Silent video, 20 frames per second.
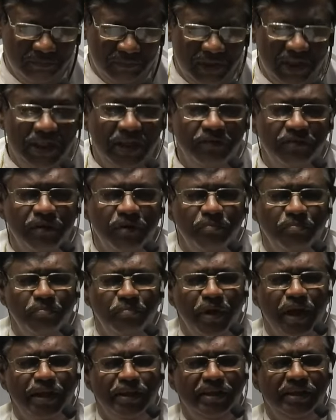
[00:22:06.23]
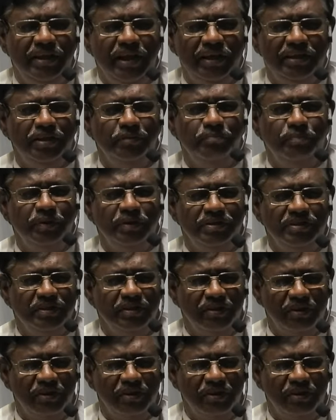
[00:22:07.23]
He will make the other person